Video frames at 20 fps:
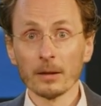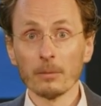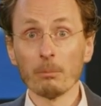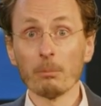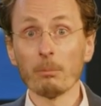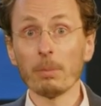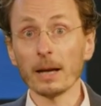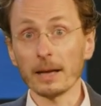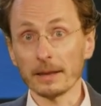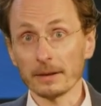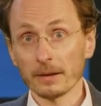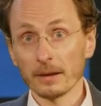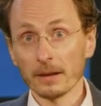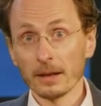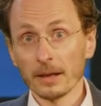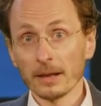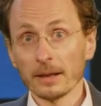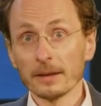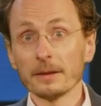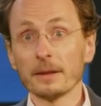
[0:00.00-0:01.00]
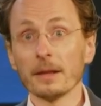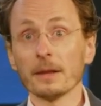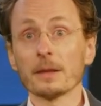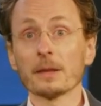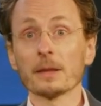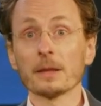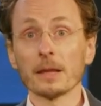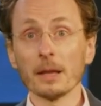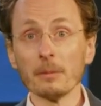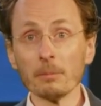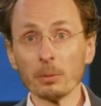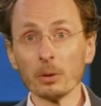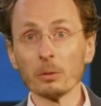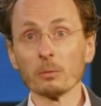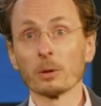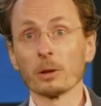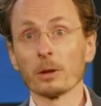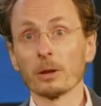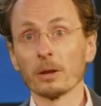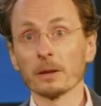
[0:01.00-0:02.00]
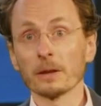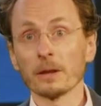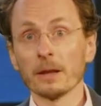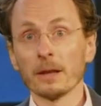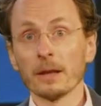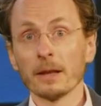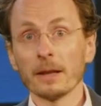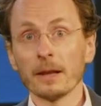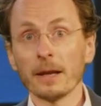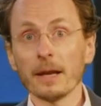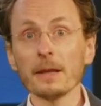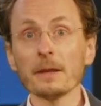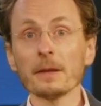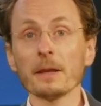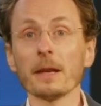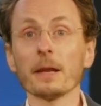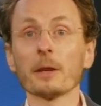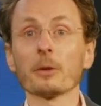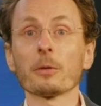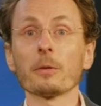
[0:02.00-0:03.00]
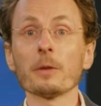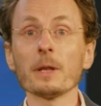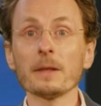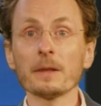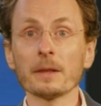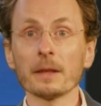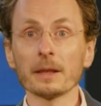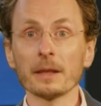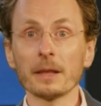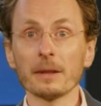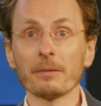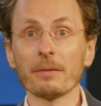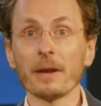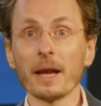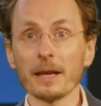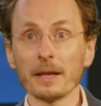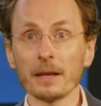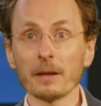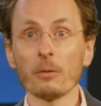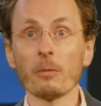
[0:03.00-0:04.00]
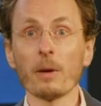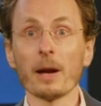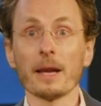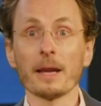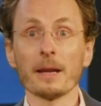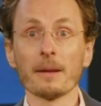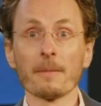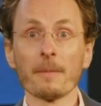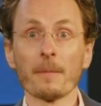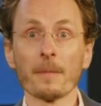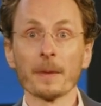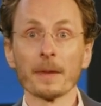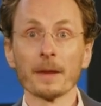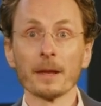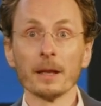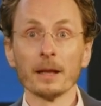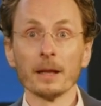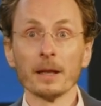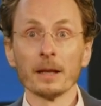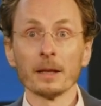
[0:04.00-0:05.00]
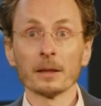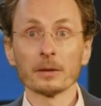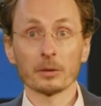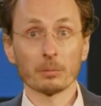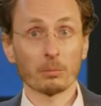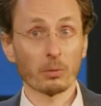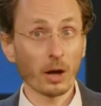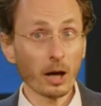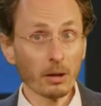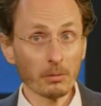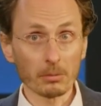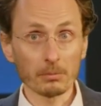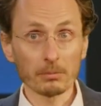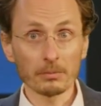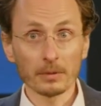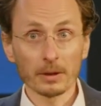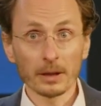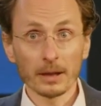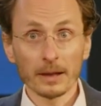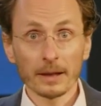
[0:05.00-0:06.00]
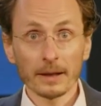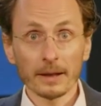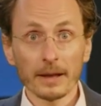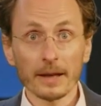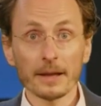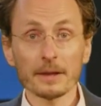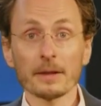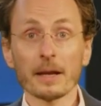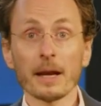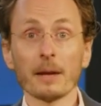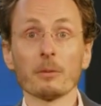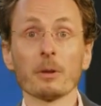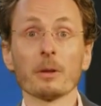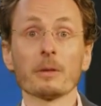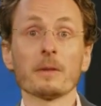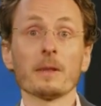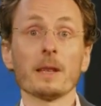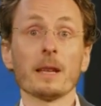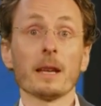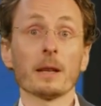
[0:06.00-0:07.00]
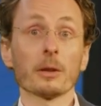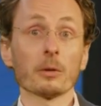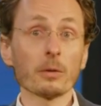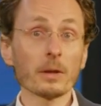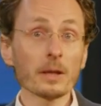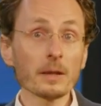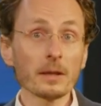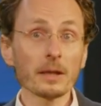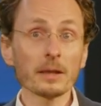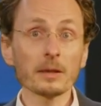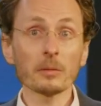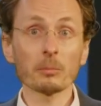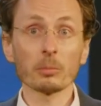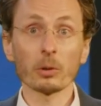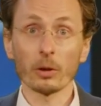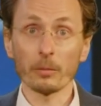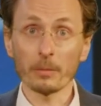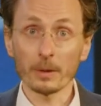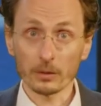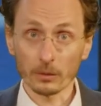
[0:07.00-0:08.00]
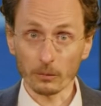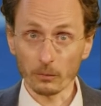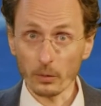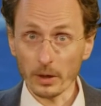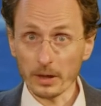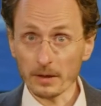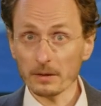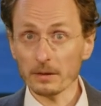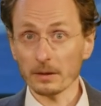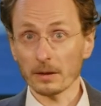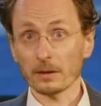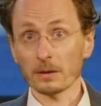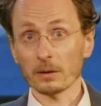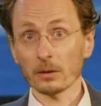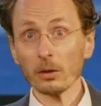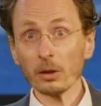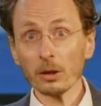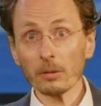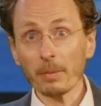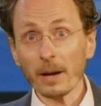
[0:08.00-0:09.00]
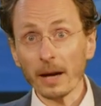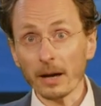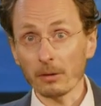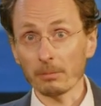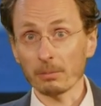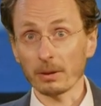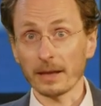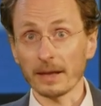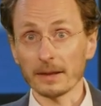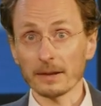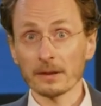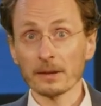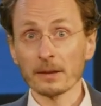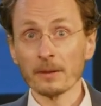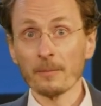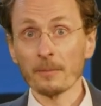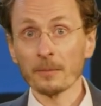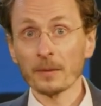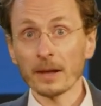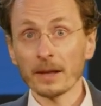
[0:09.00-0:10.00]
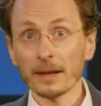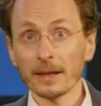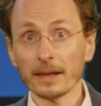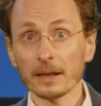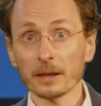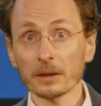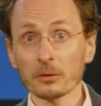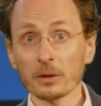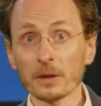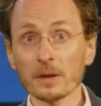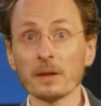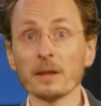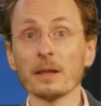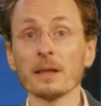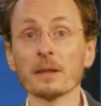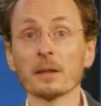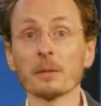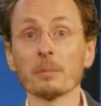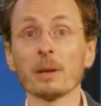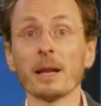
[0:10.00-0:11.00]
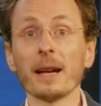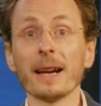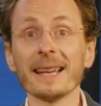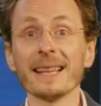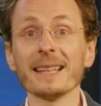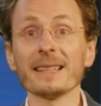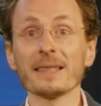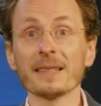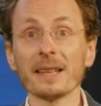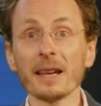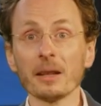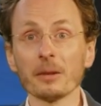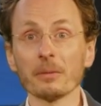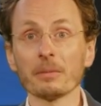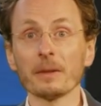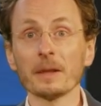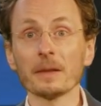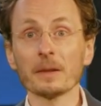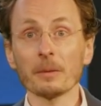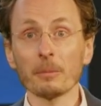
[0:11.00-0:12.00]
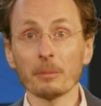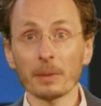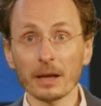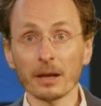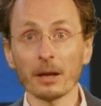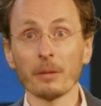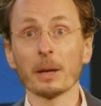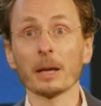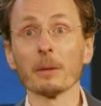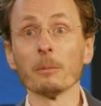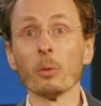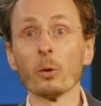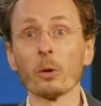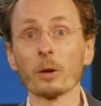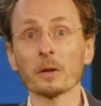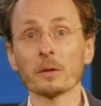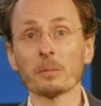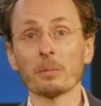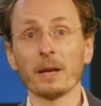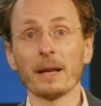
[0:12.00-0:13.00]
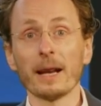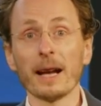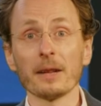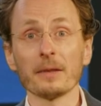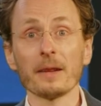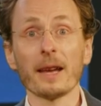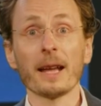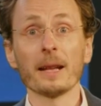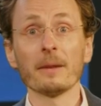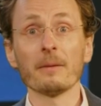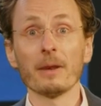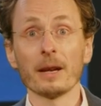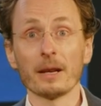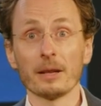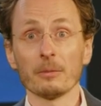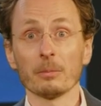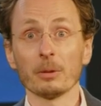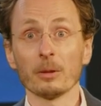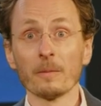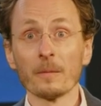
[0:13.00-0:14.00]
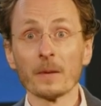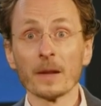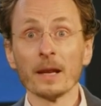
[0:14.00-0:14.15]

But this simple world is increasingly fading away. The problem is that with the increasing deployment of wind and solar power plants, electricity supply itself is becoming more spread out and variable,